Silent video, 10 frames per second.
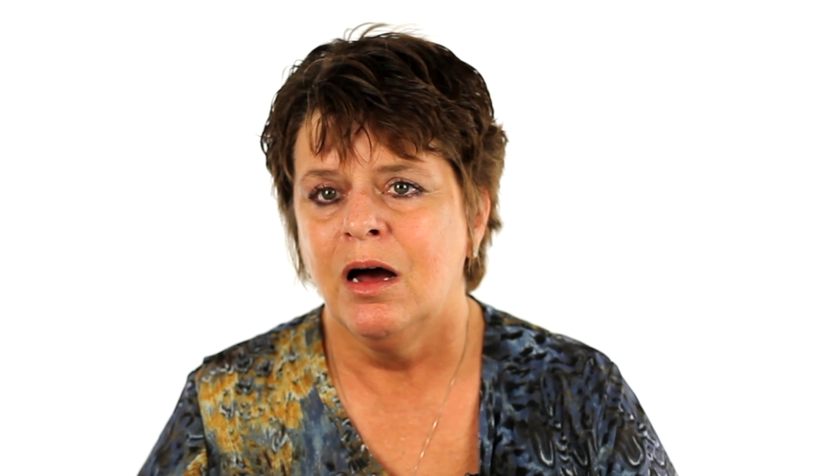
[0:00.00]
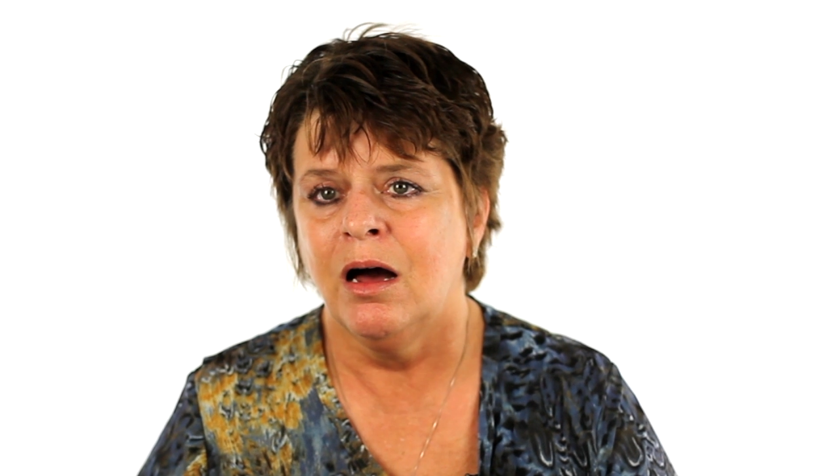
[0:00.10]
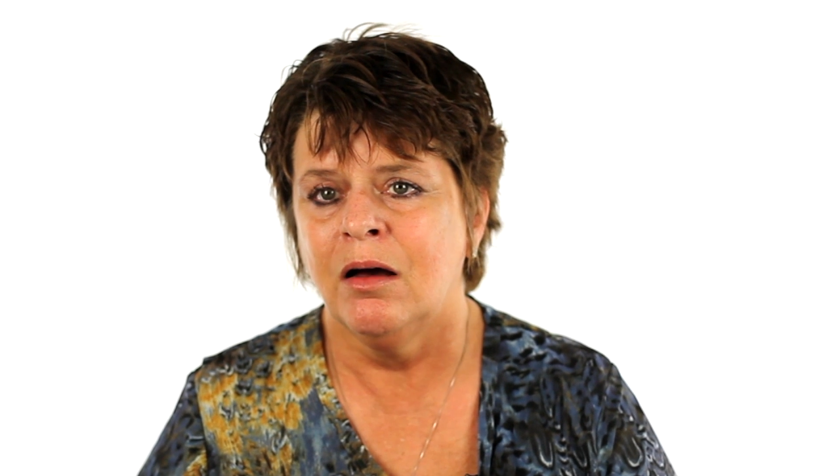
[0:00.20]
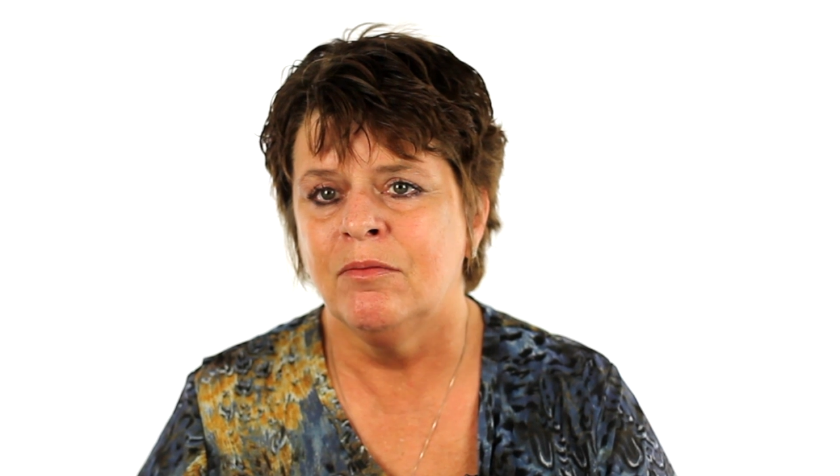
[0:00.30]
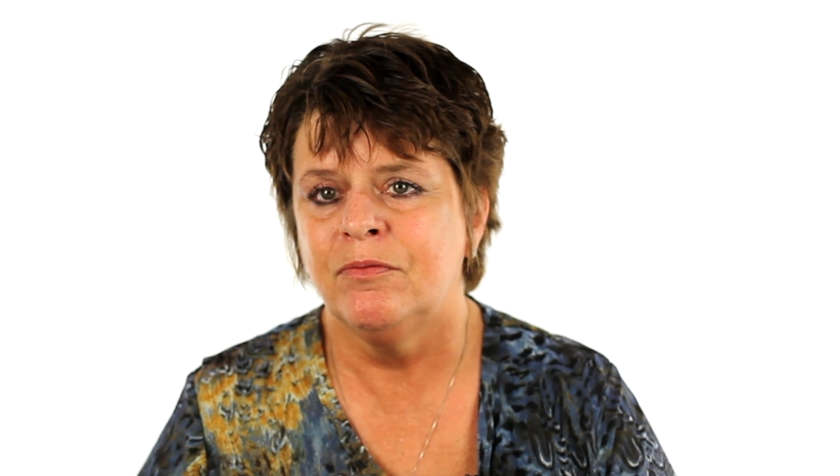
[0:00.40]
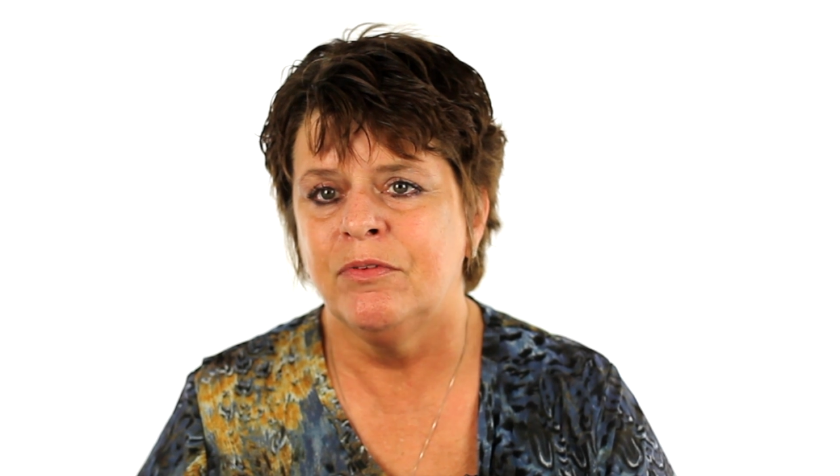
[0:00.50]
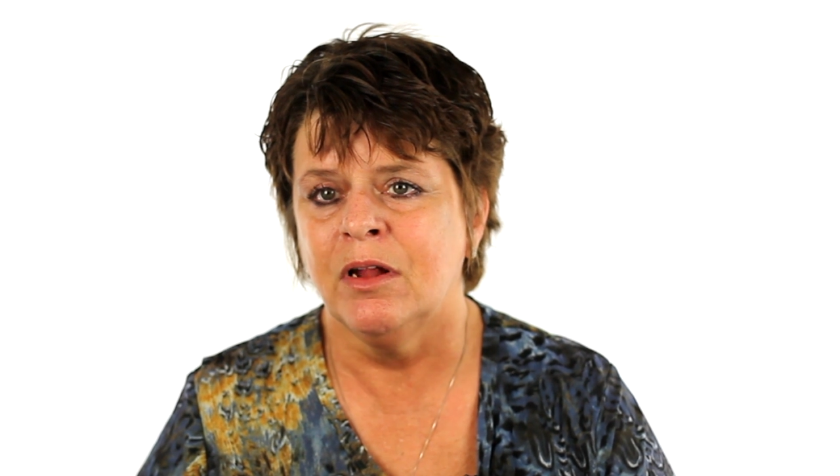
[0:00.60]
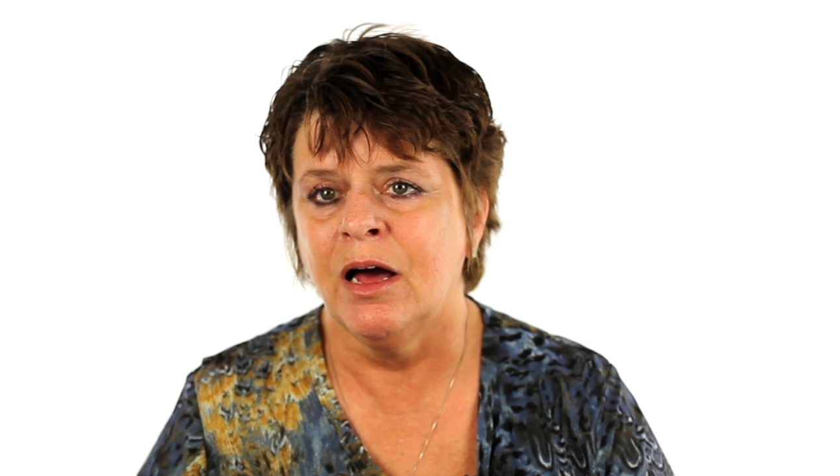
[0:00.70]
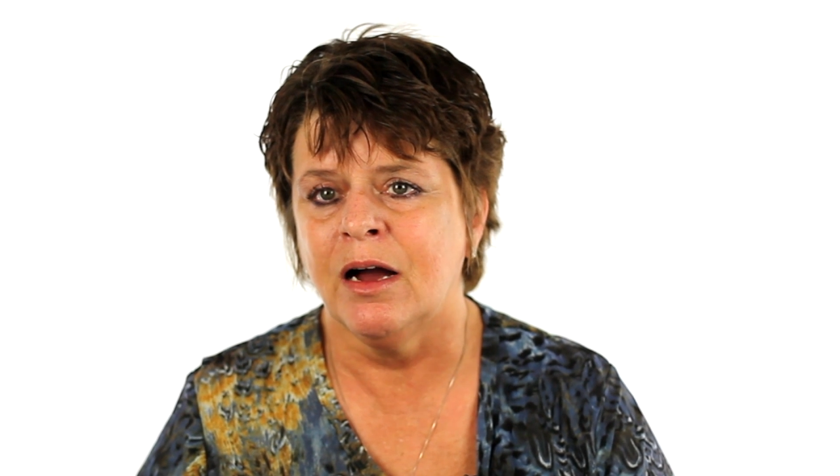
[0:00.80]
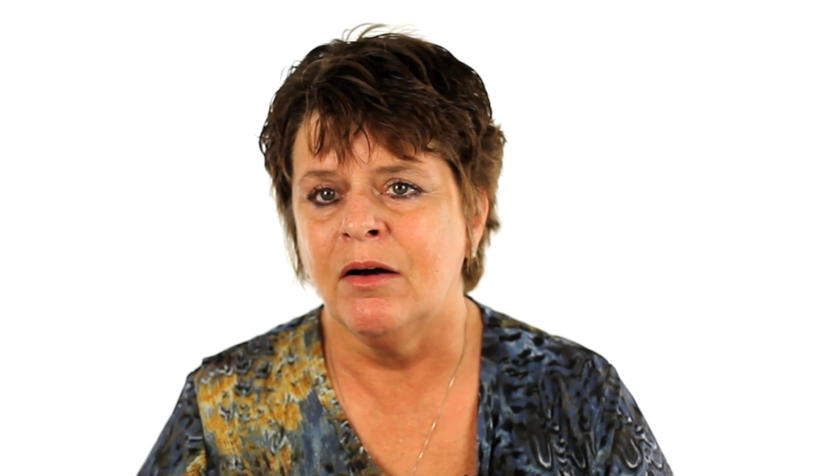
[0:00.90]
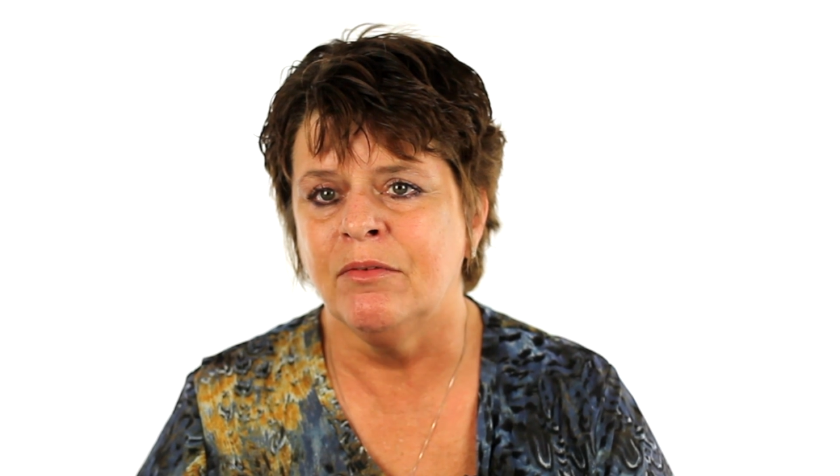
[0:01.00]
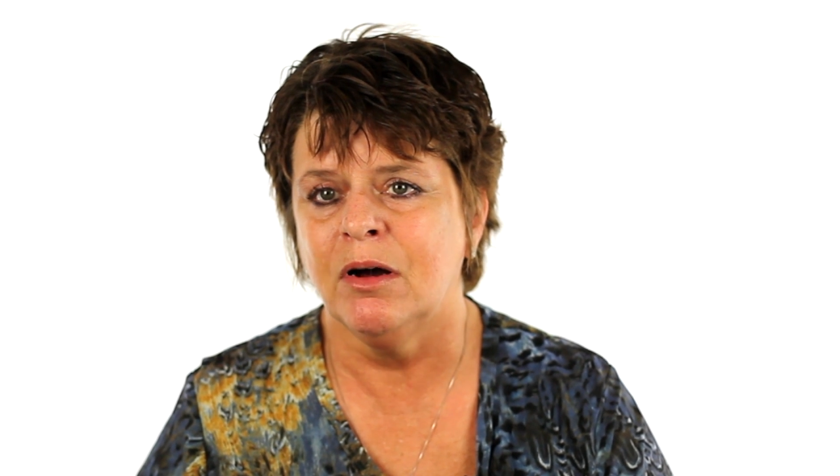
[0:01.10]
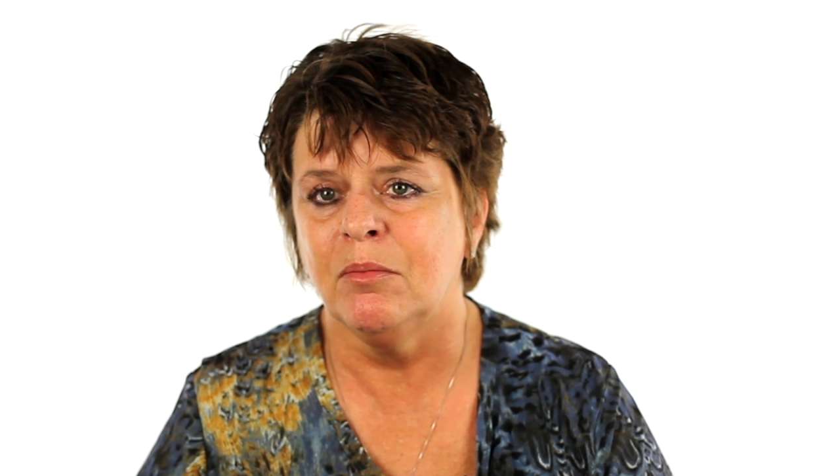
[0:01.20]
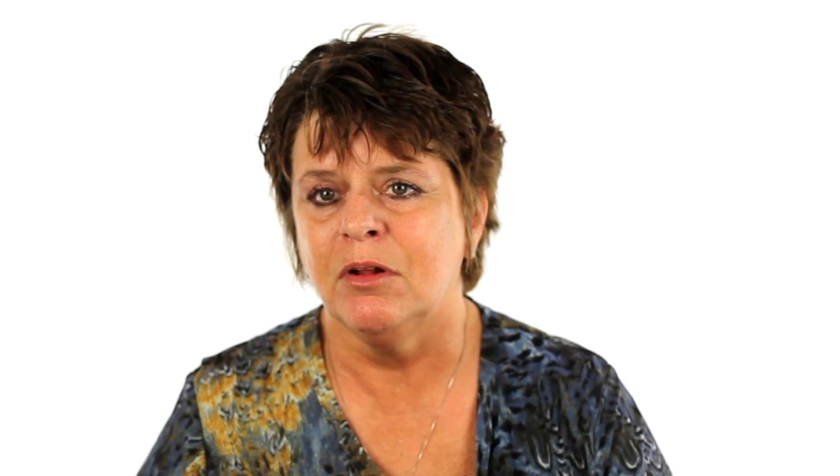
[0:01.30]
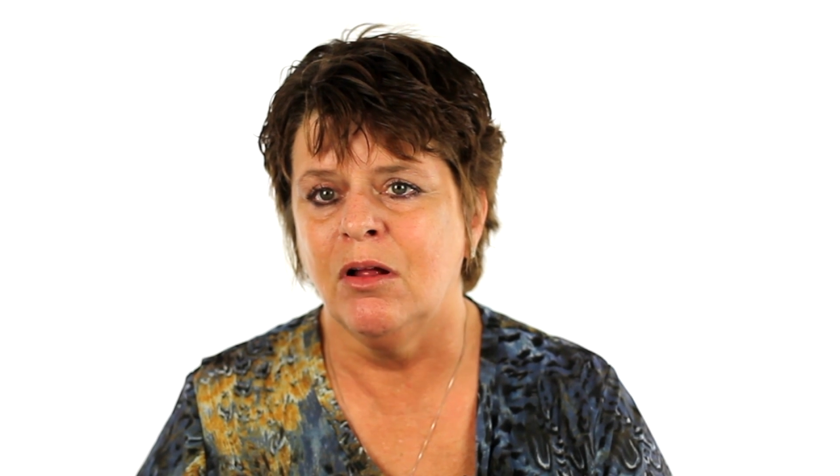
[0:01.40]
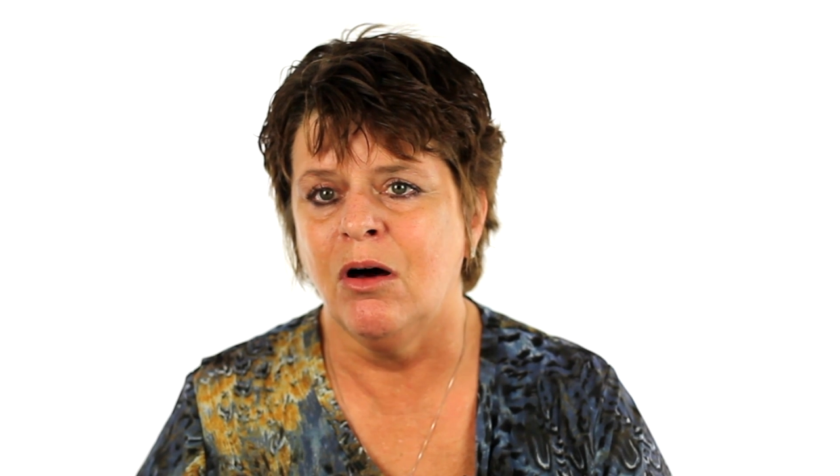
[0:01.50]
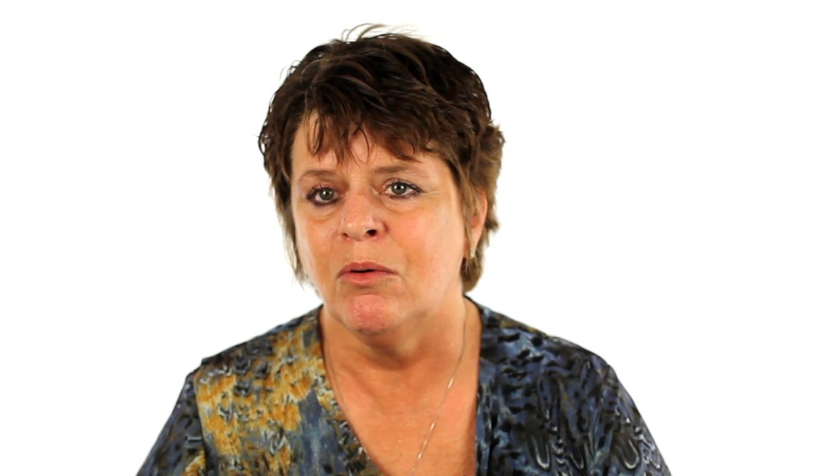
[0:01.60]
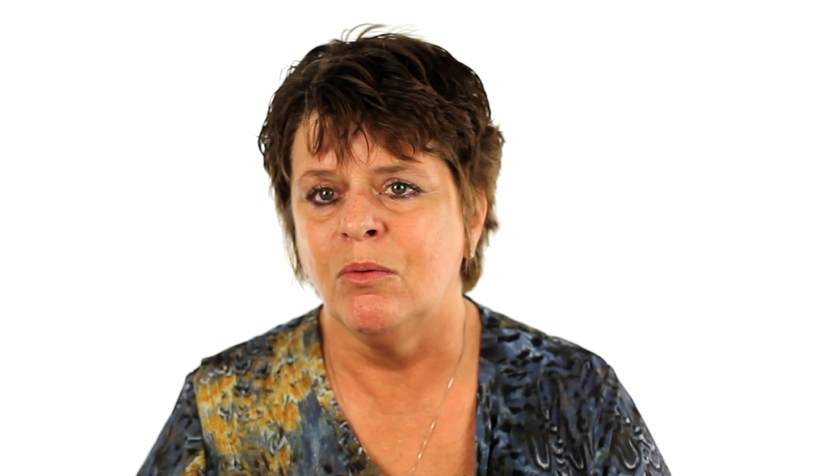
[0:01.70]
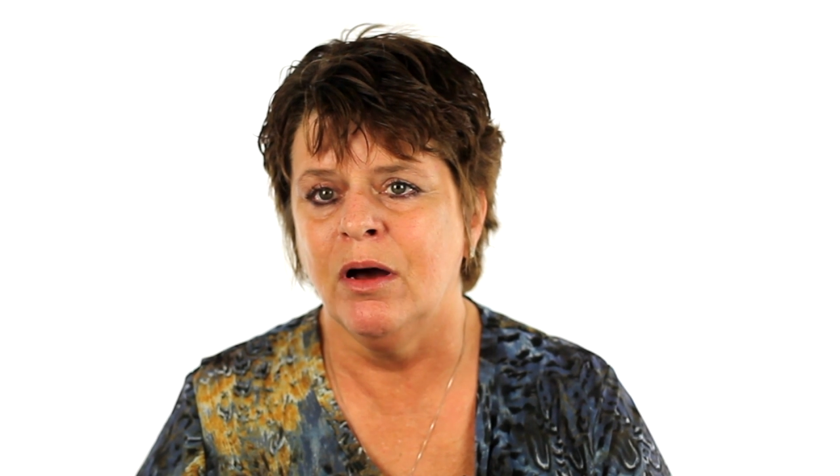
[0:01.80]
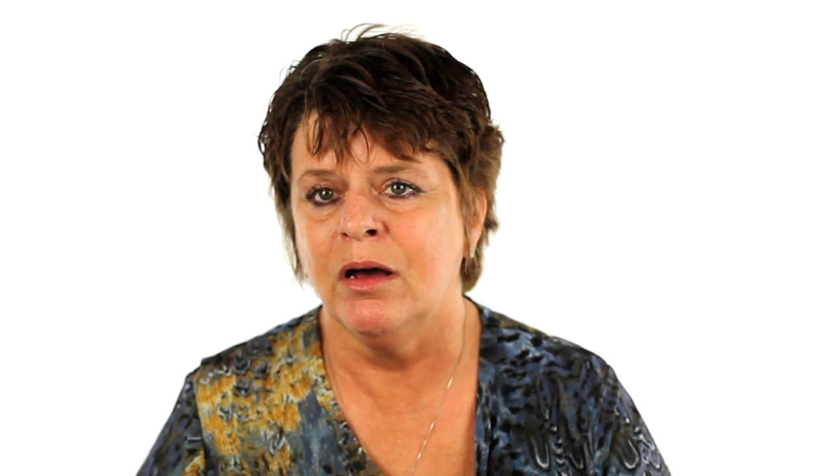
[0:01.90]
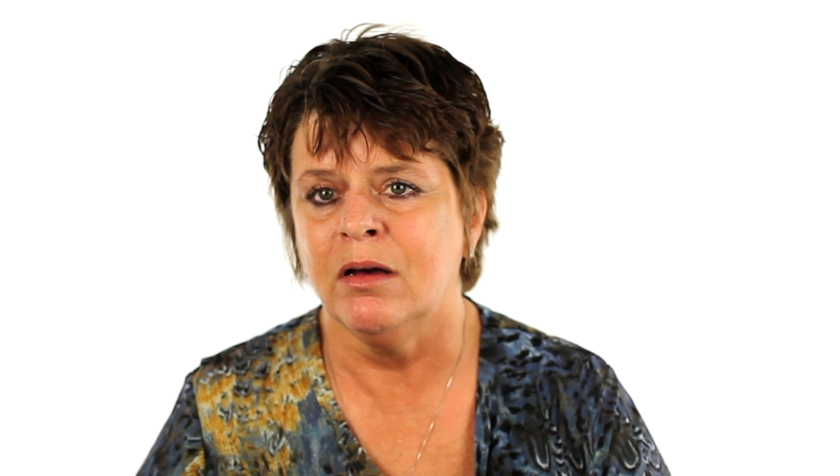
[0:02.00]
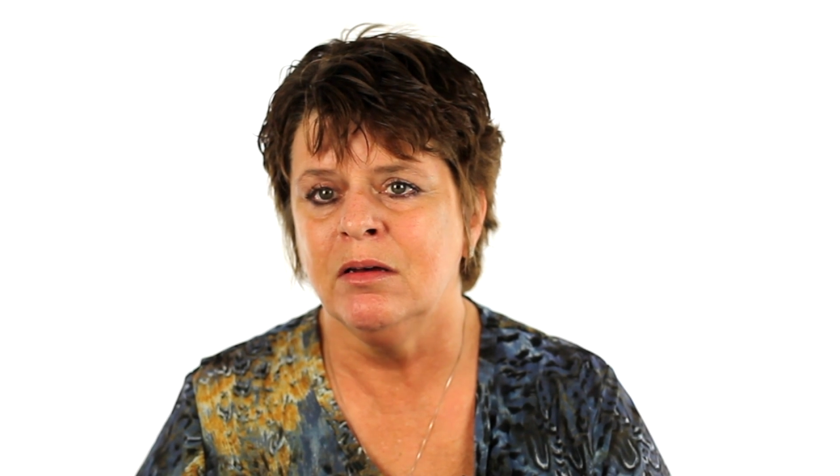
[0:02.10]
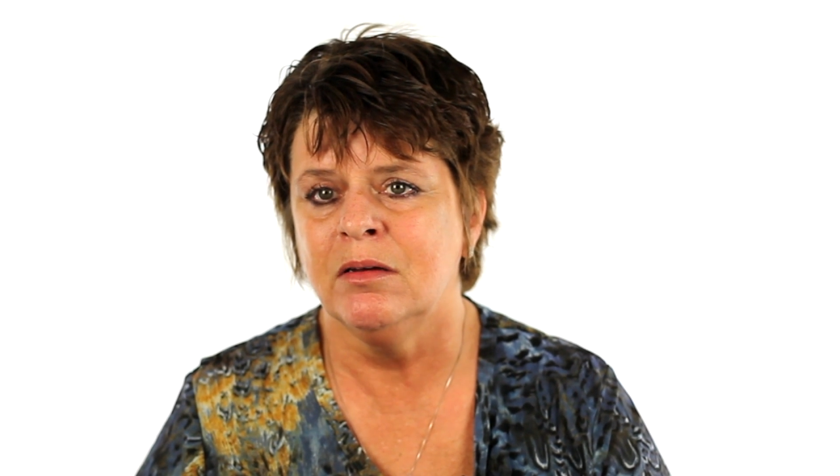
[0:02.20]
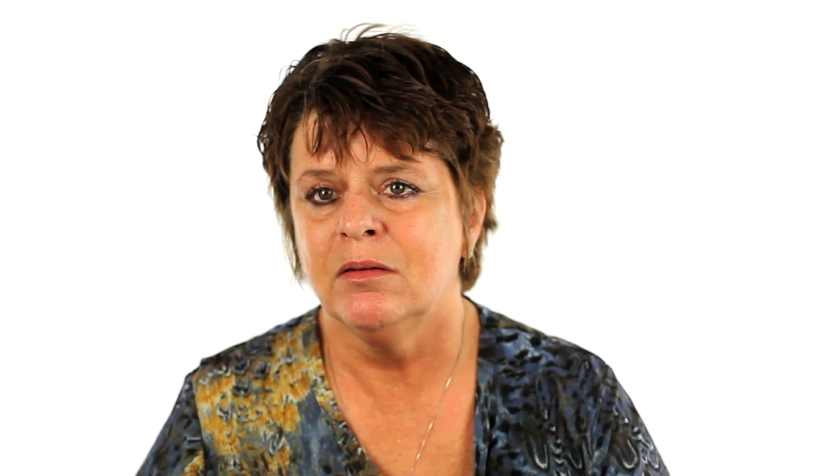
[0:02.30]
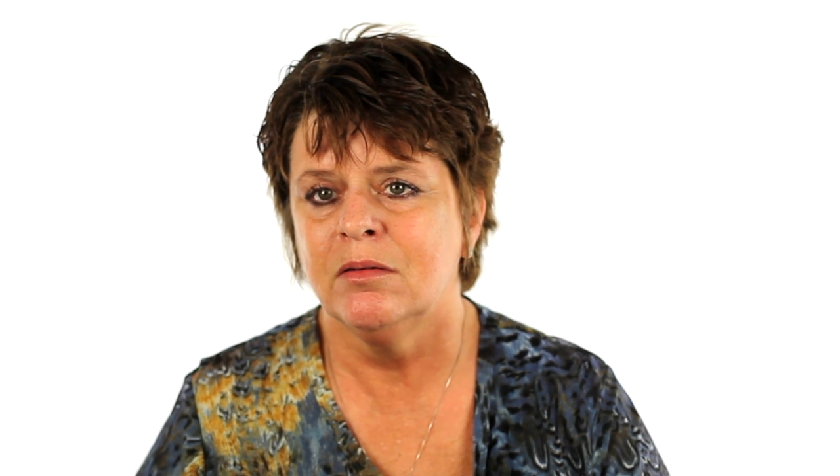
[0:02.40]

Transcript: I feel like I've come a long way.